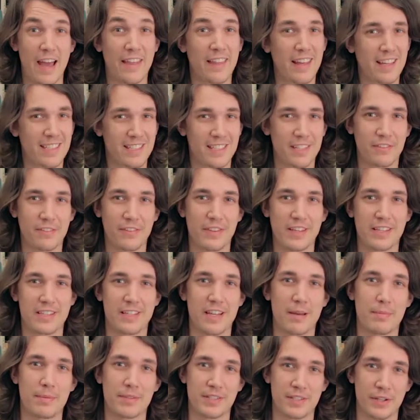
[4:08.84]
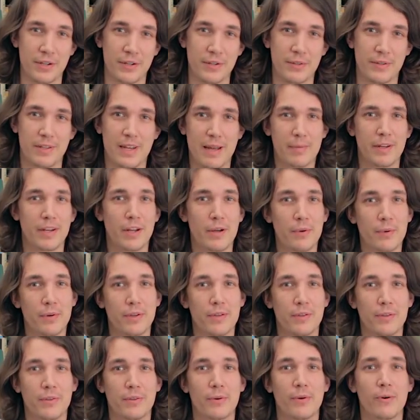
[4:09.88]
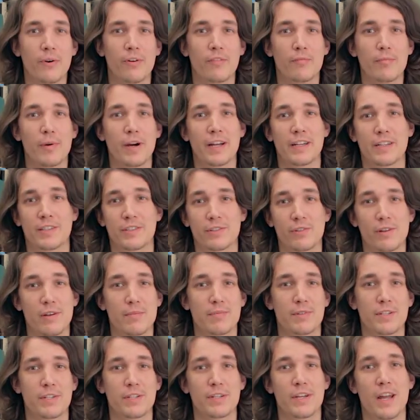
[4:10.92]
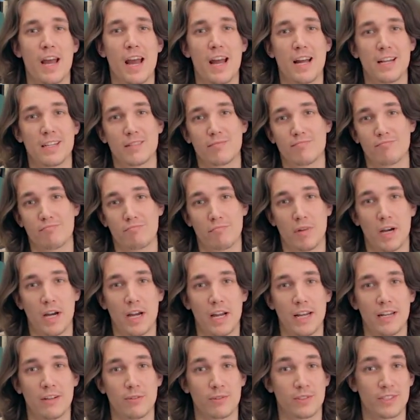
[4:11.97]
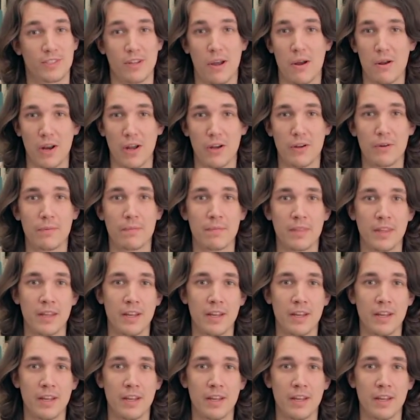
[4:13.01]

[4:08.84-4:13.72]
And that's it for this episode. Let me know what you thought of my description and my little solo.